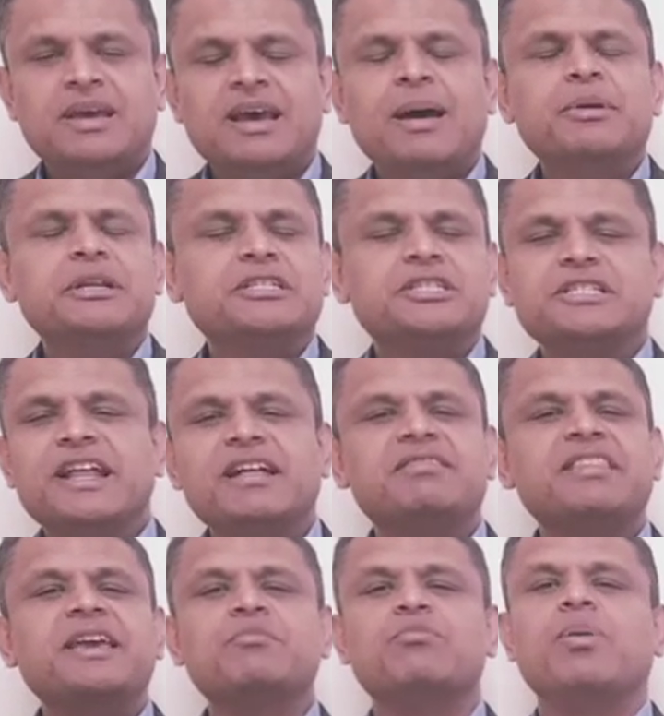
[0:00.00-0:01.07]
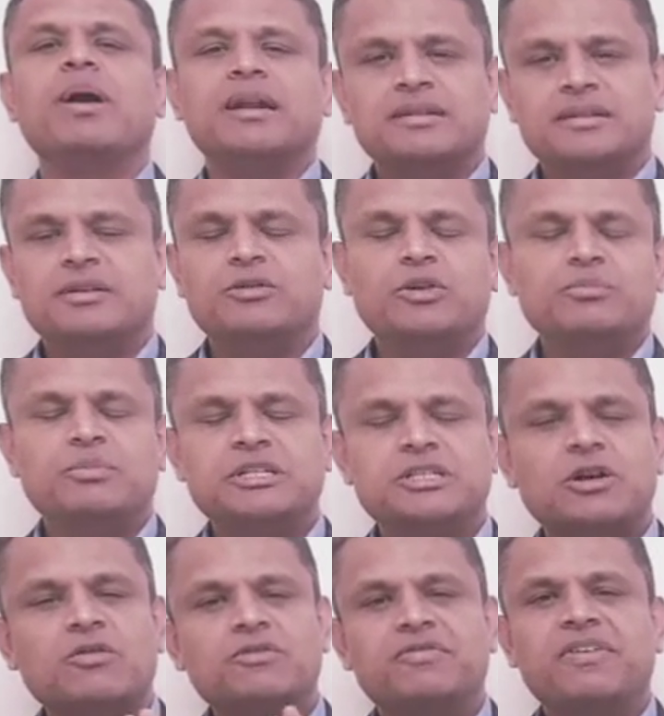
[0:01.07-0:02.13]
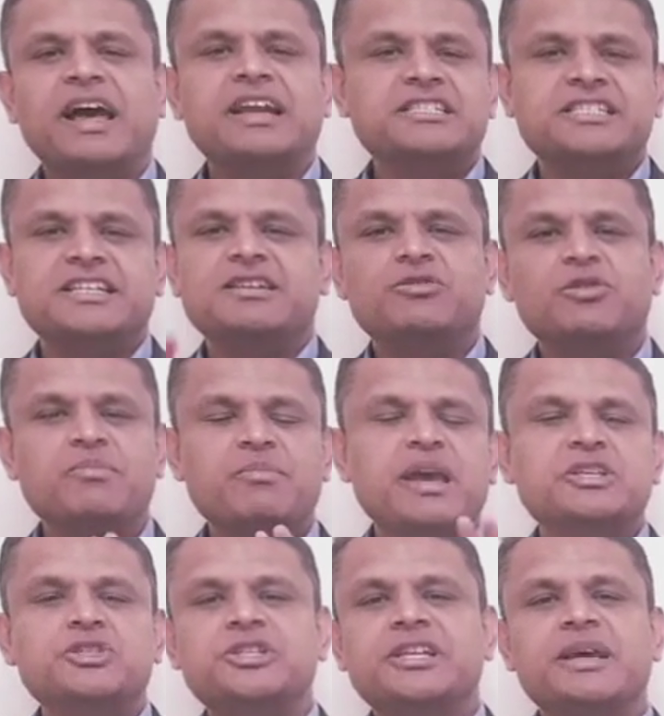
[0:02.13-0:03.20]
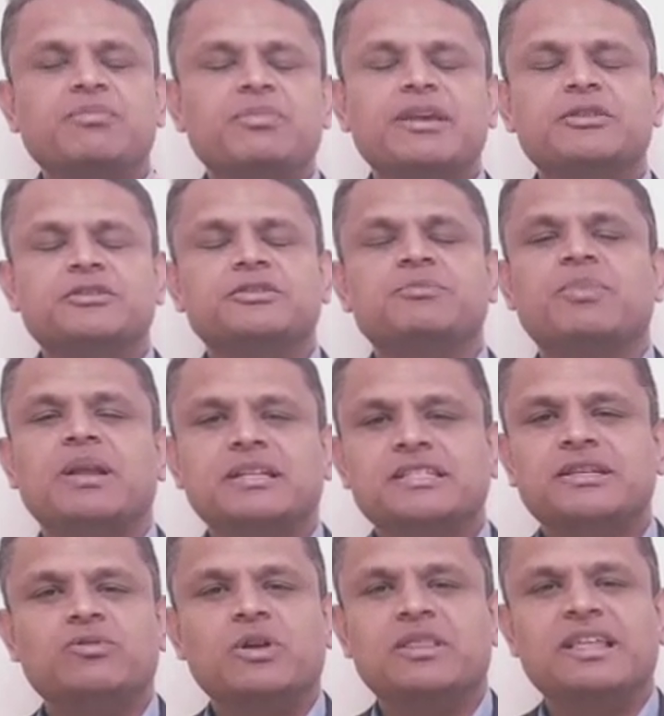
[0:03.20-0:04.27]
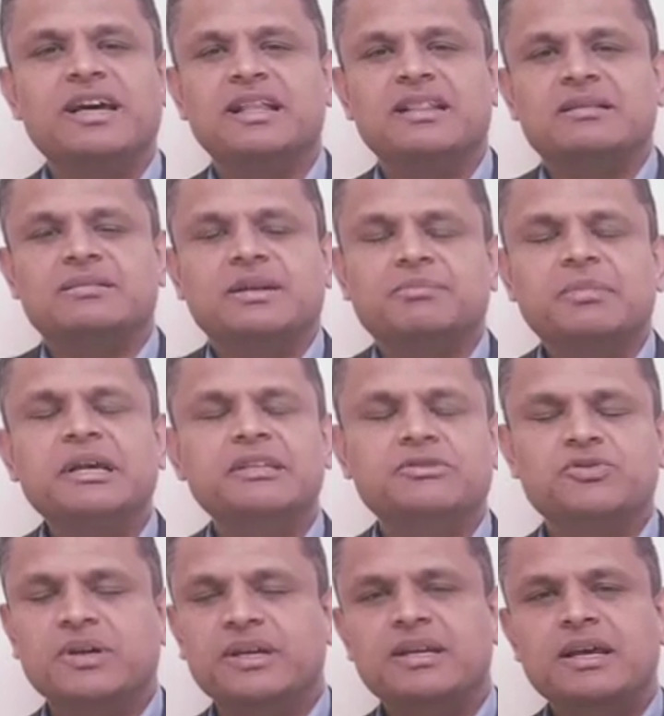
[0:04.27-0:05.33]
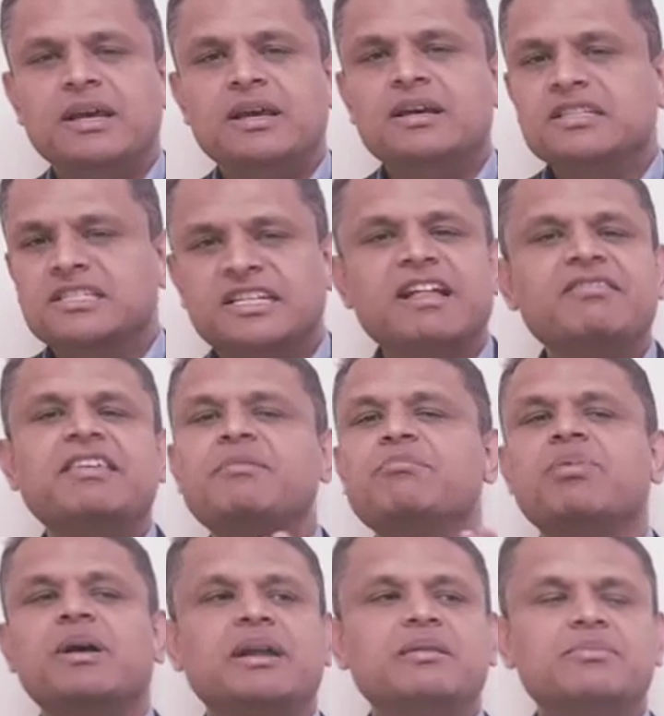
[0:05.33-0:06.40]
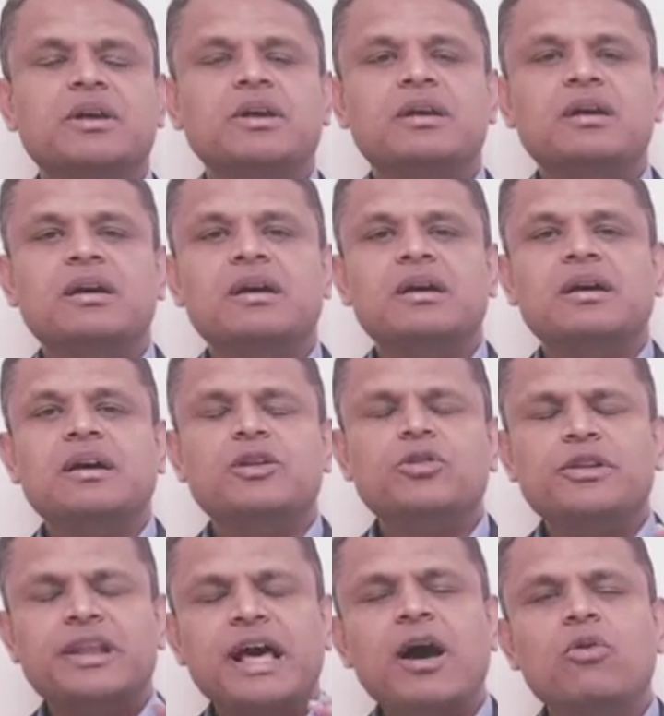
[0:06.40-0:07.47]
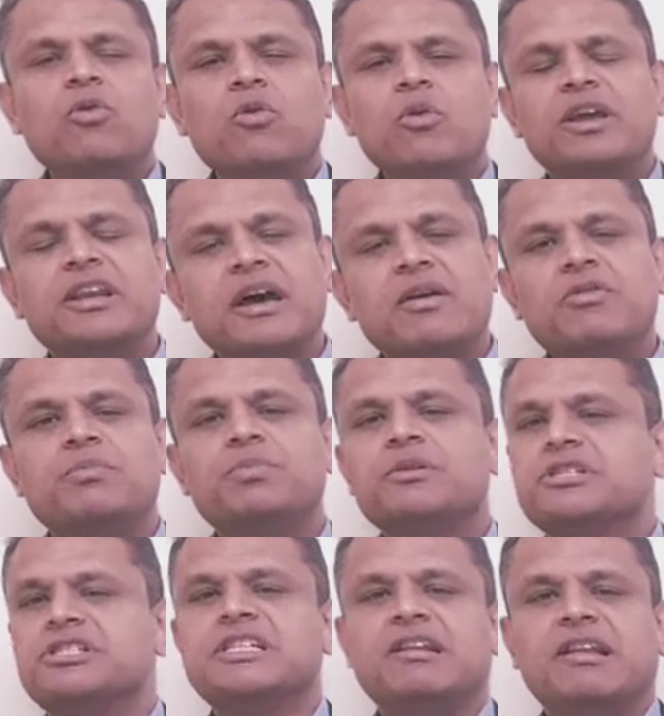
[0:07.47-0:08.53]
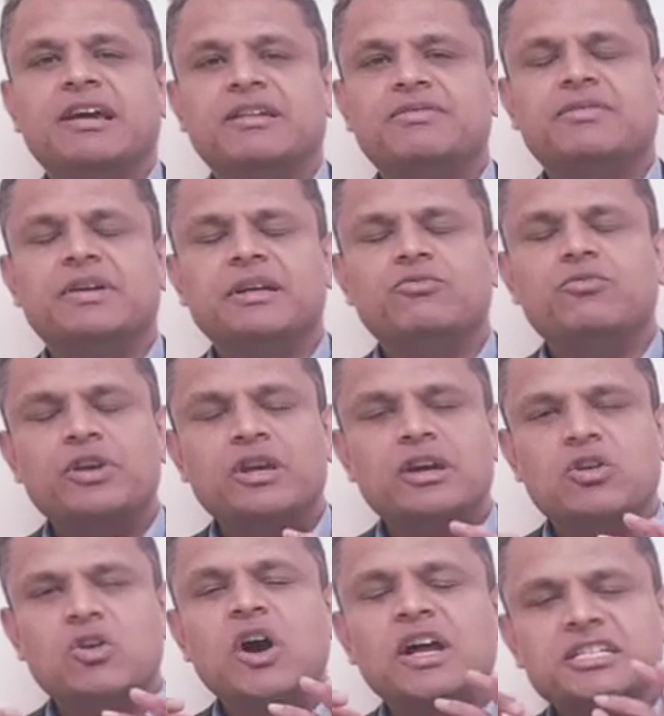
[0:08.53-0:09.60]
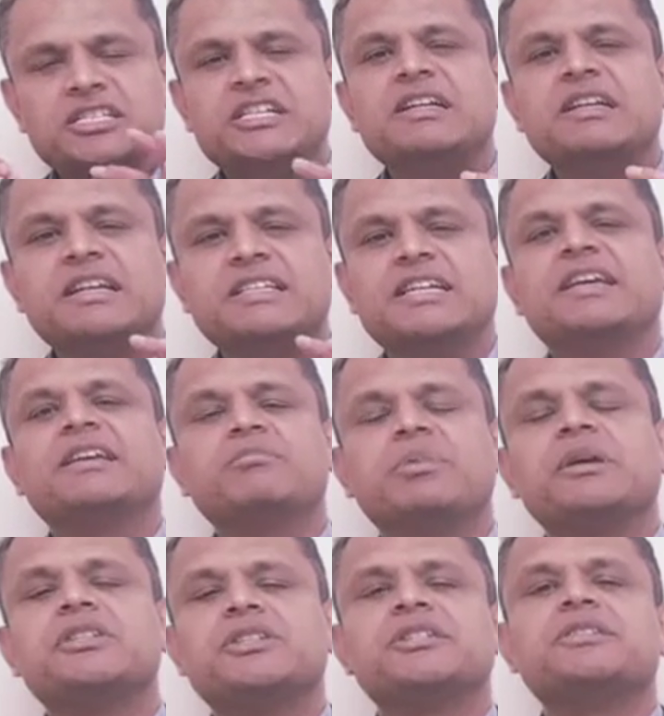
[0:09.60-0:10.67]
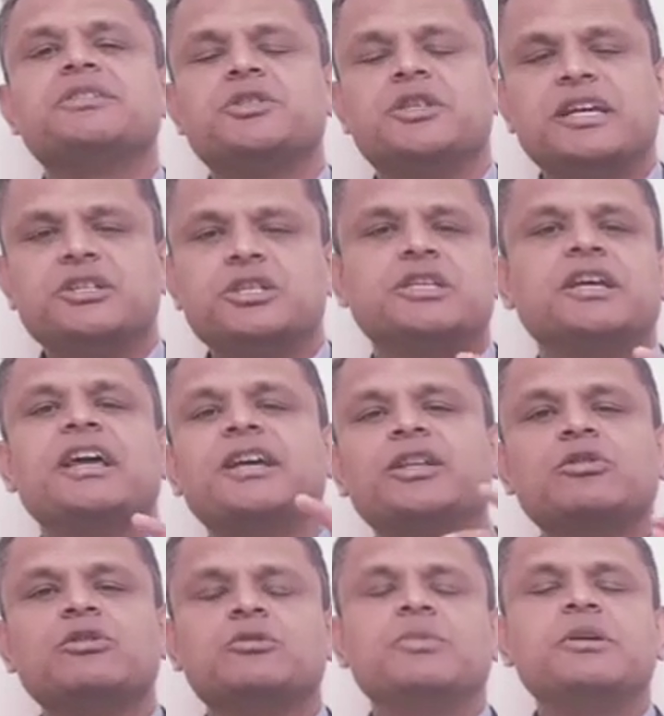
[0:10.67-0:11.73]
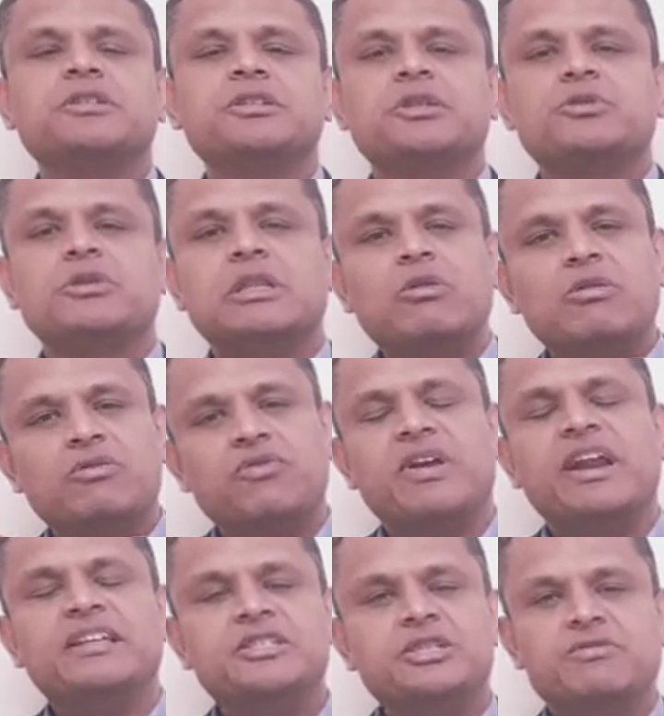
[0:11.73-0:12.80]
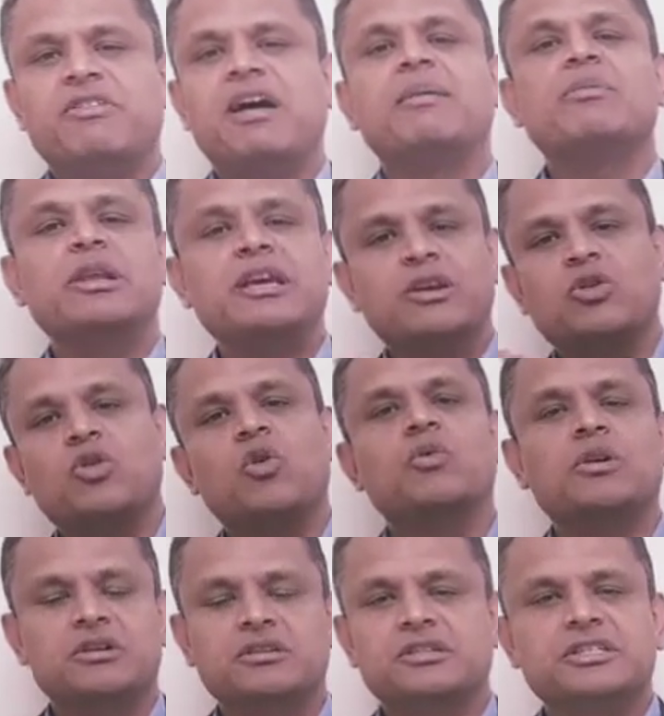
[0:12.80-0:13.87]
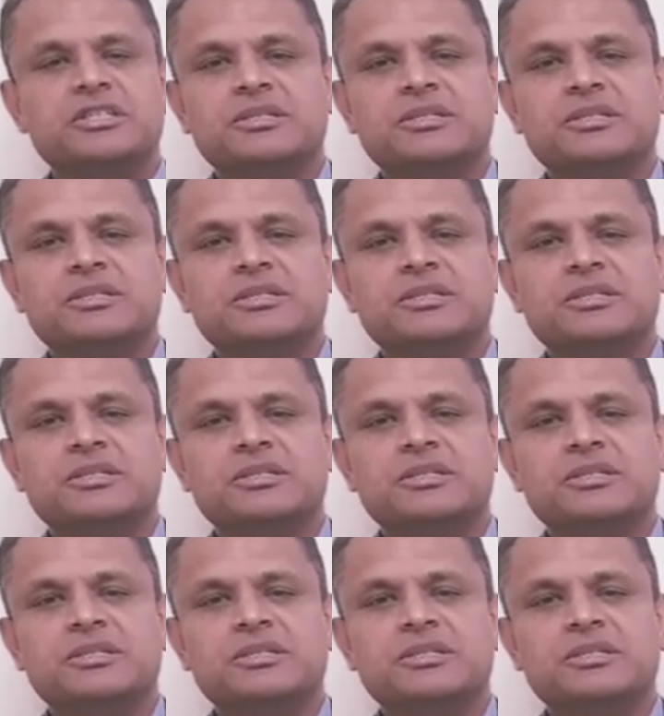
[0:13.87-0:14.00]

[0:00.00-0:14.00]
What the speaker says: I mean, it's nothing but, it might sound fancy, image enabling your supply chain. What the hell it means, right? It's nothing but, now in our personal life, right? We are constantly taking pictures and sharing those pictures with our friends, family, and coworkers.